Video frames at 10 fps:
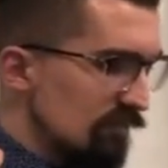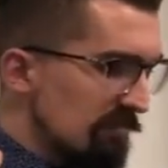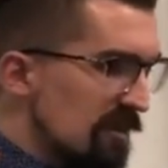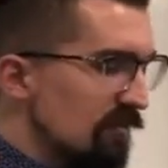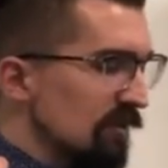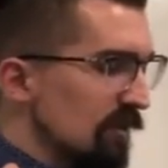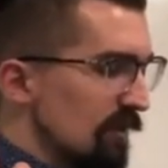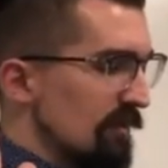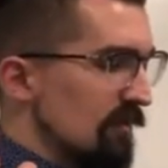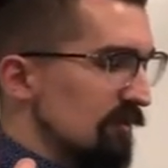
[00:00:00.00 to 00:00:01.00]
me thinking
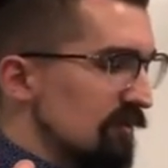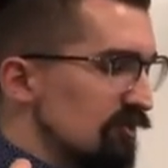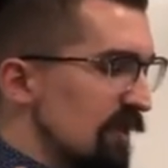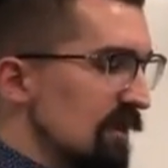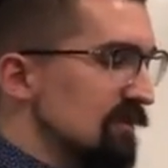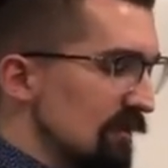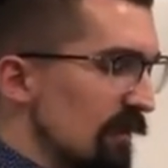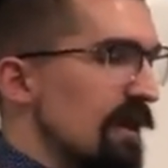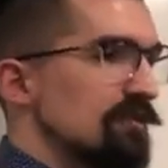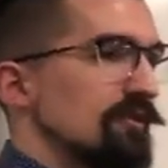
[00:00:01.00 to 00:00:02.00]
about the chance that
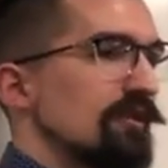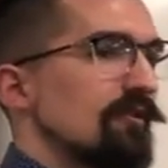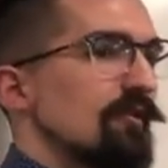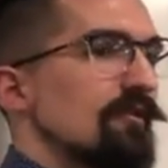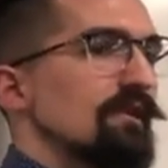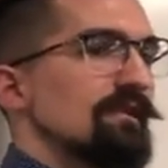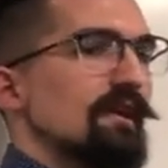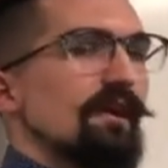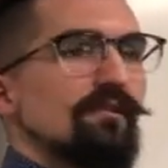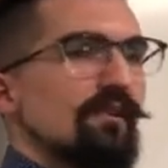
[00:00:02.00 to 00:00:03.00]
it'll actually occur is
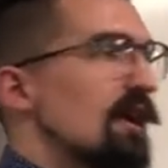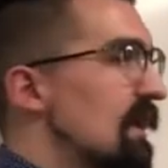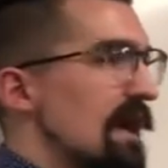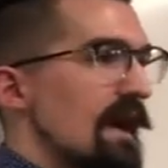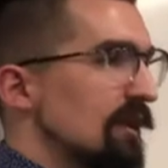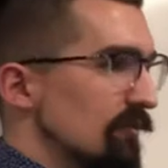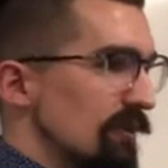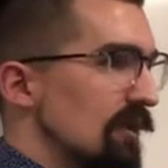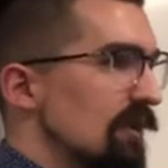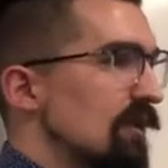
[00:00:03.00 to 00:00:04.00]
not
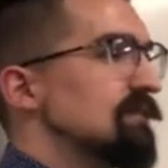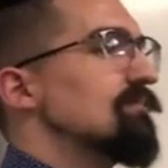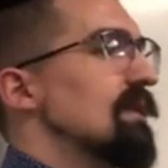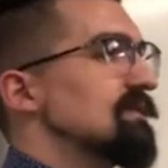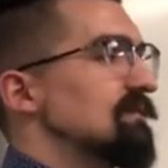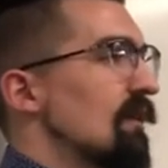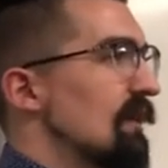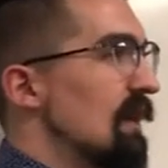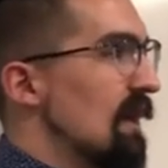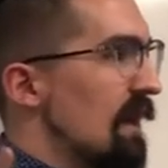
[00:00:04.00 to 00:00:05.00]
accurate. It's based
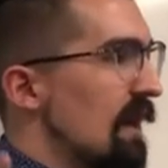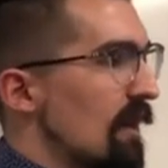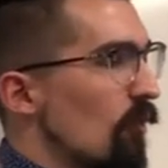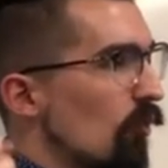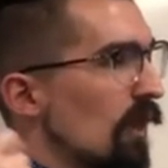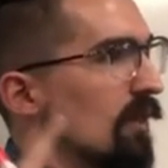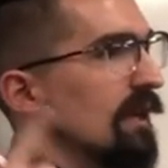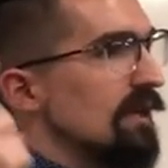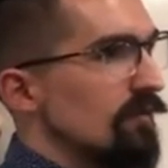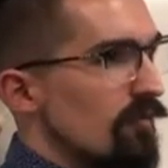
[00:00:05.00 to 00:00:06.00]
on how well
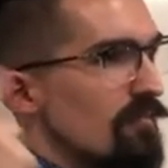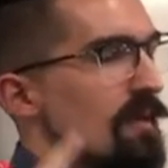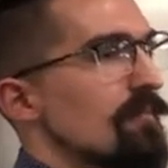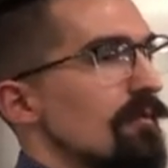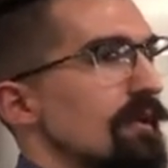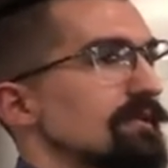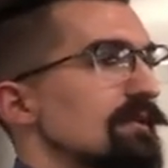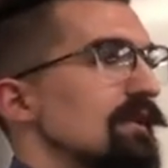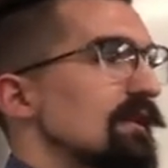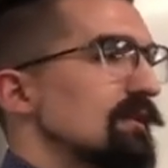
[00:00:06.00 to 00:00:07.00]
I can remember it.
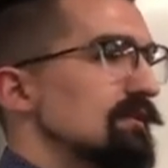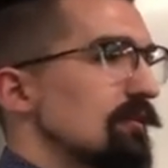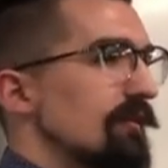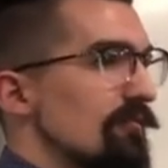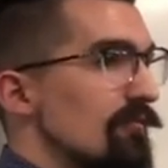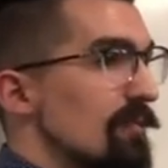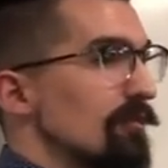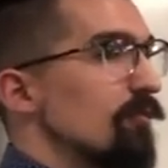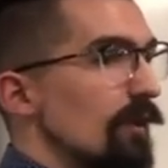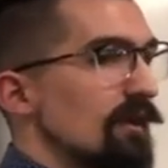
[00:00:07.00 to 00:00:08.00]
So if I remember
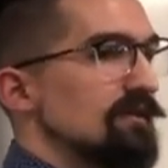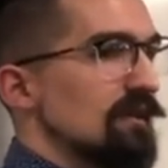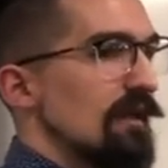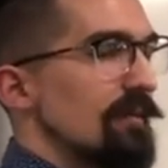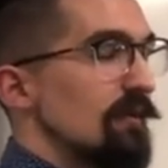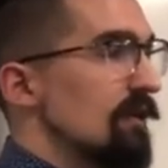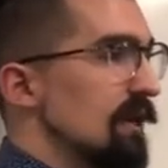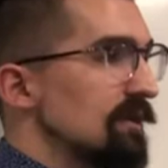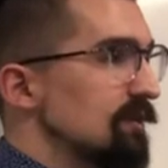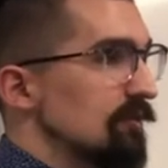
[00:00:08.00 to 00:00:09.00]
the winnings a lot better, and
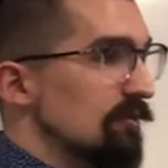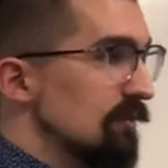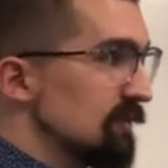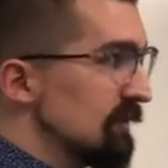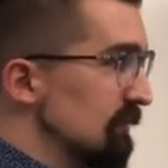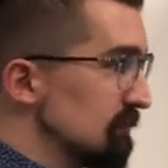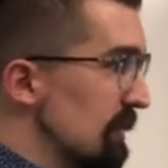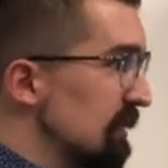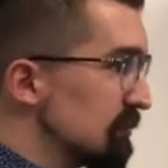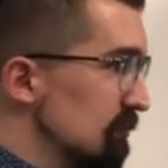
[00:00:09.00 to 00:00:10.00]
I do, casinos
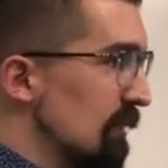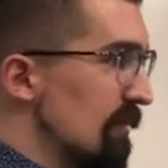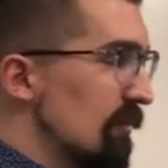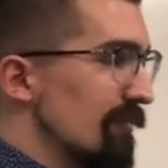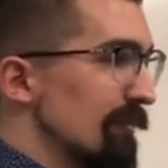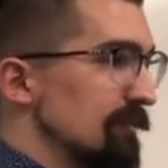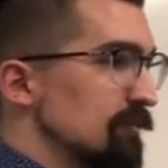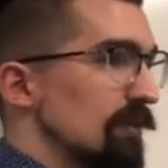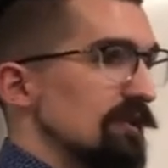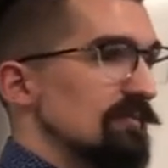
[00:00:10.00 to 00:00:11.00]
make sure I remember those
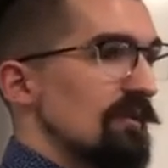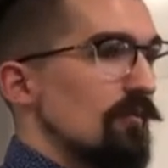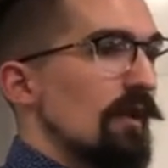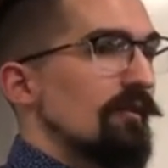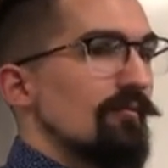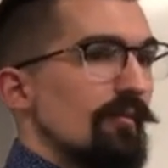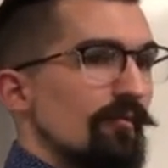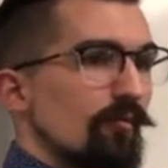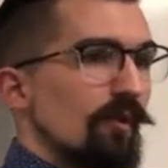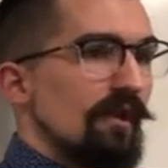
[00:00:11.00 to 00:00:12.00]
winnings better. Why do I remember
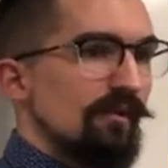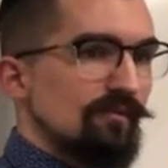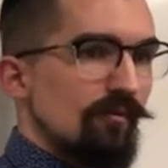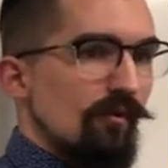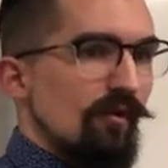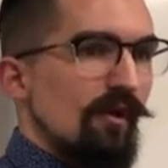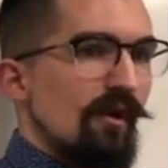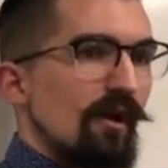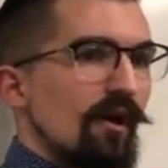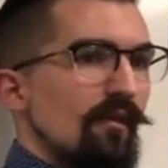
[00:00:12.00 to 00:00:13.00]
the winnings more
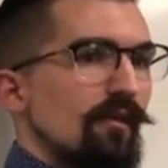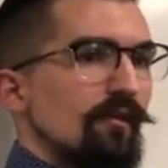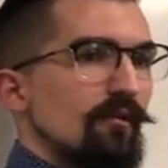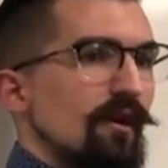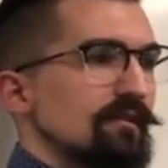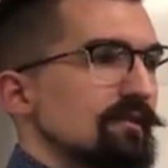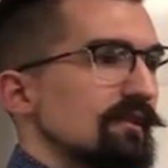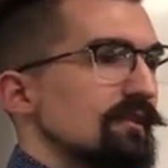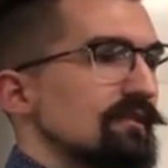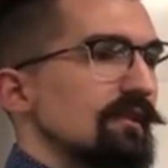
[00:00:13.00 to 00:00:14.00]
uh, than the losses
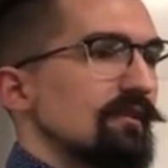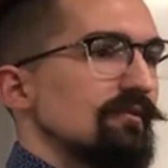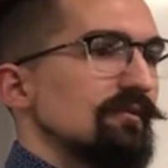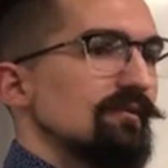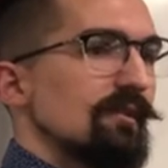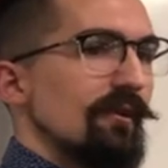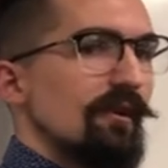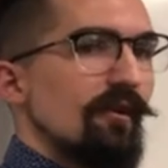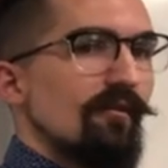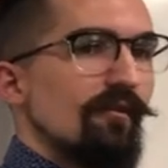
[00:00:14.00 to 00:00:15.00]
in casinos? Anybody know?